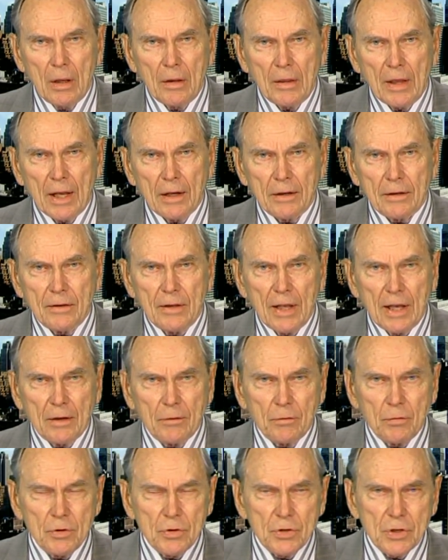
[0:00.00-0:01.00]
That
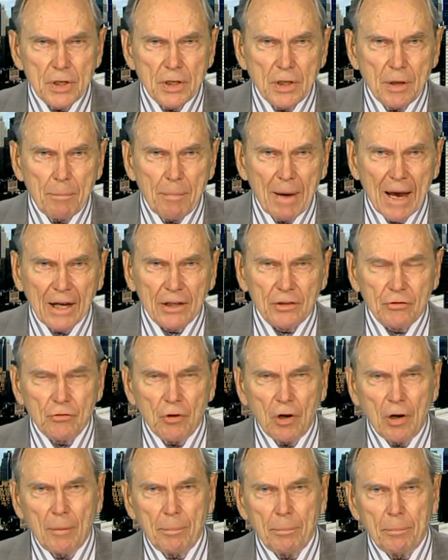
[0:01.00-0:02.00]
that was in the
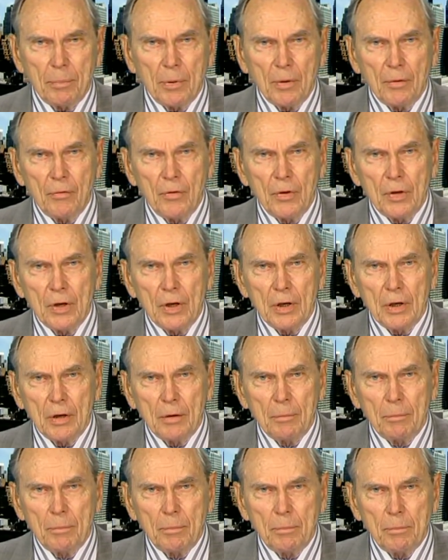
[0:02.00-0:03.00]
backdrop of the
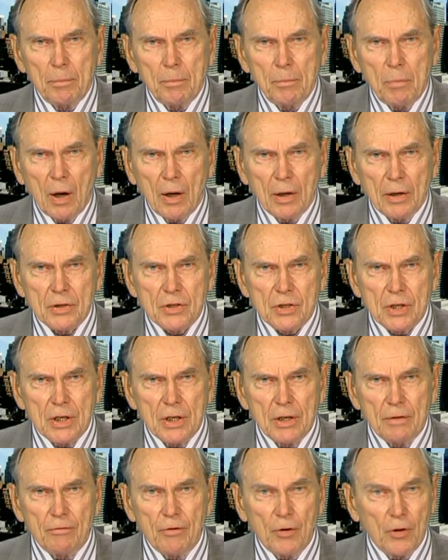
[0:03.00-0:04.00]

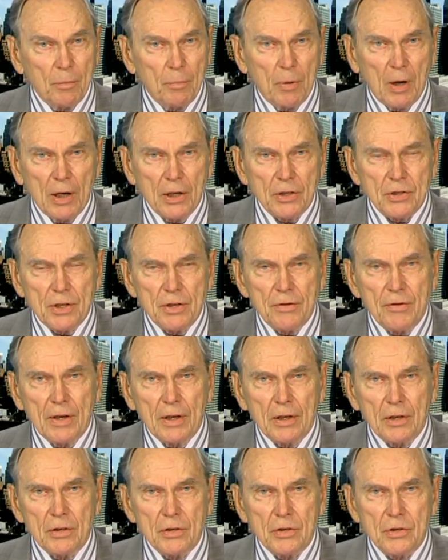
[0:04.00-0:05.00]
policy for the policy
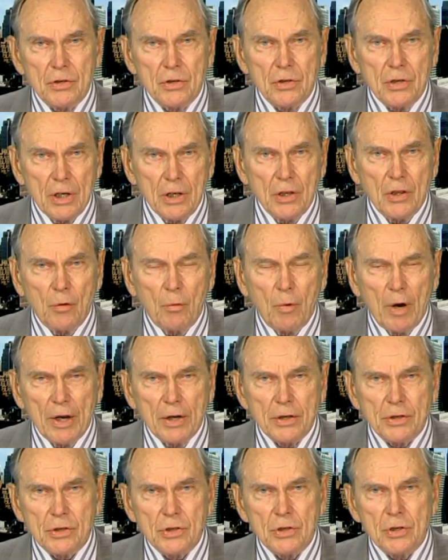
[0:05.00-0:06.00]
thinkers in the
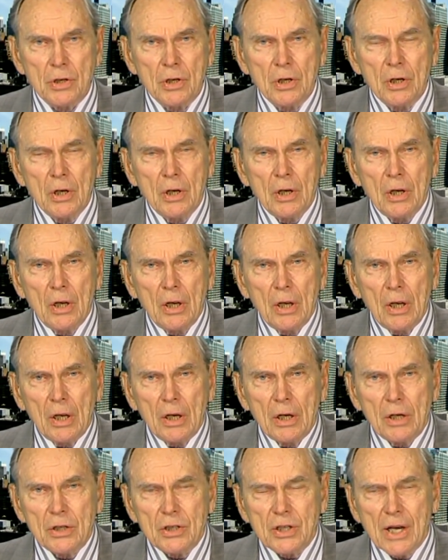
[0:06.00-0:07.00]
West.
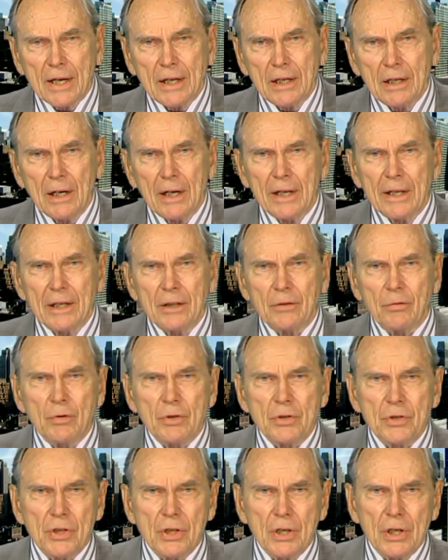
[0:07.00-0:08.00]
Secondly, it
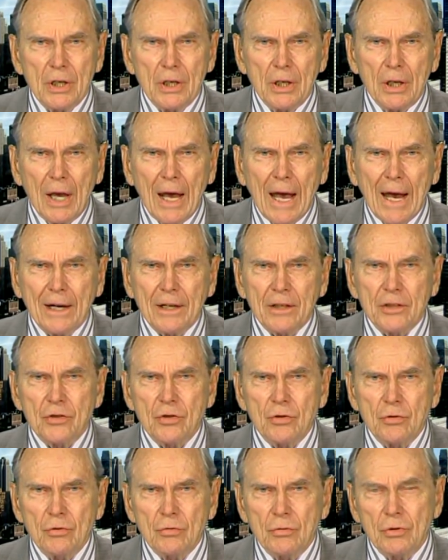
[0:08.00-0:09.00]
was the
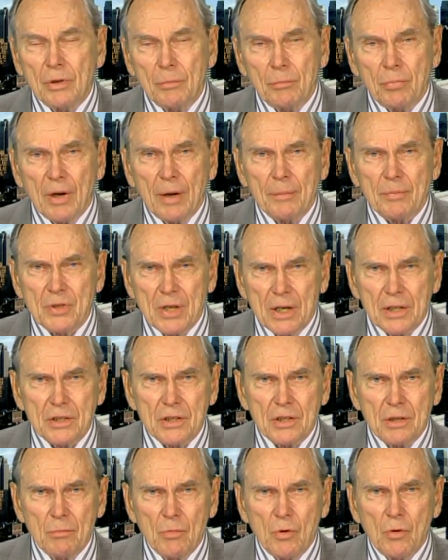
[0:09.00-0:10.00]
attitude, and perhaps that's
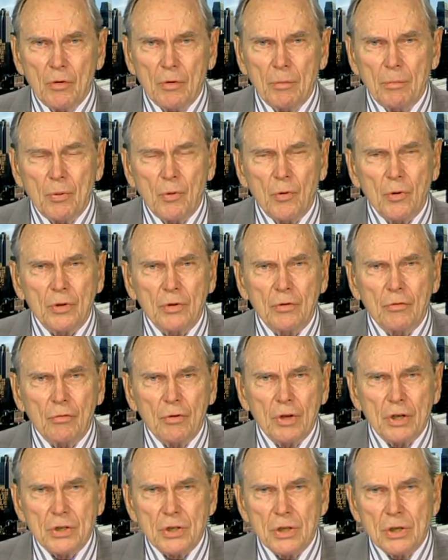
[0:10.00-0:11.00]
the more important
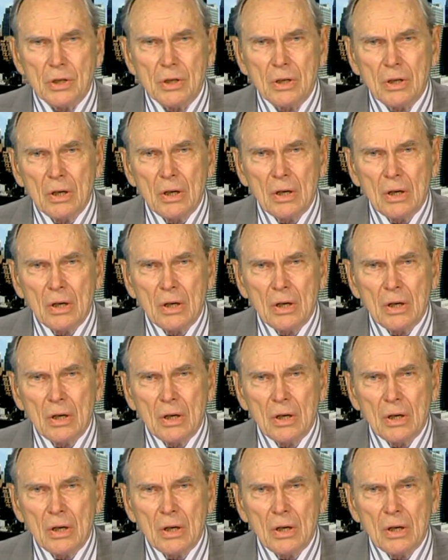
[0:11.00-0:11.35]
reason,